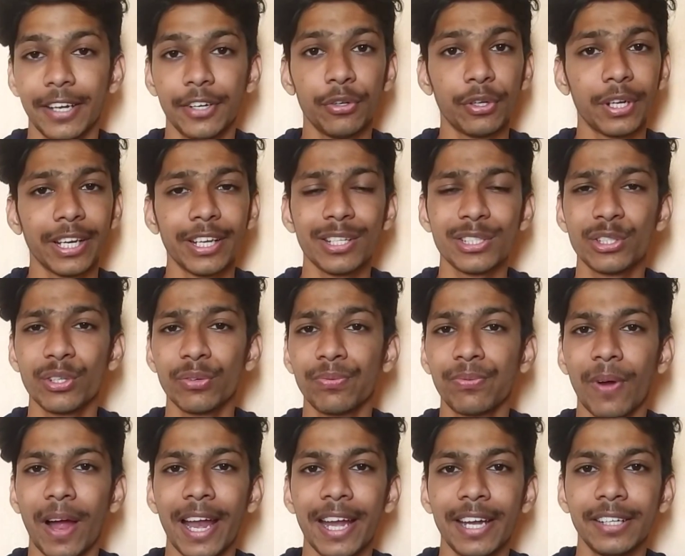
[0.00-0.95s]
And you can also
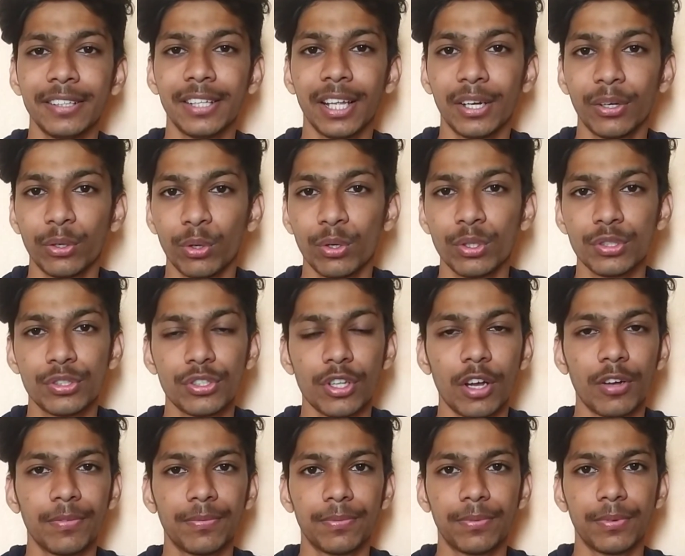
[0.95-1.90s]
find the notes
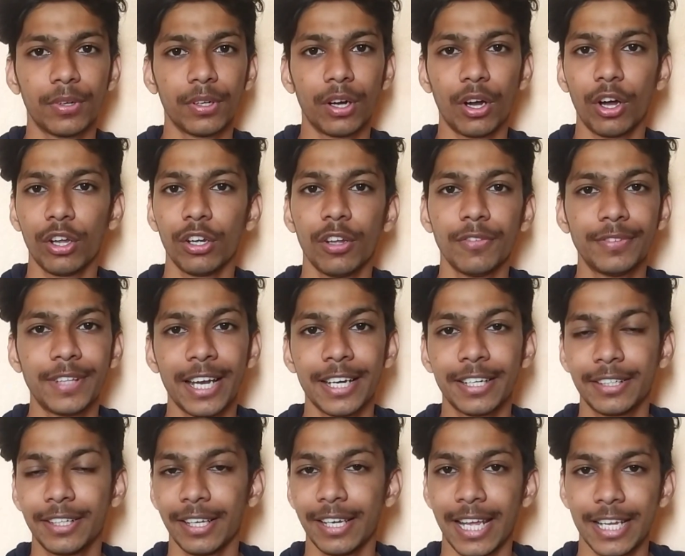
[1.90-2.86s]
of all of
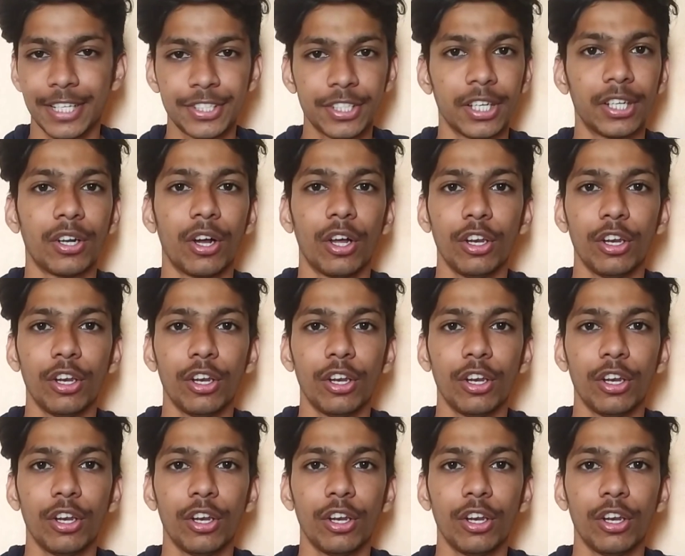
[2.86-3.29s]
that lecture,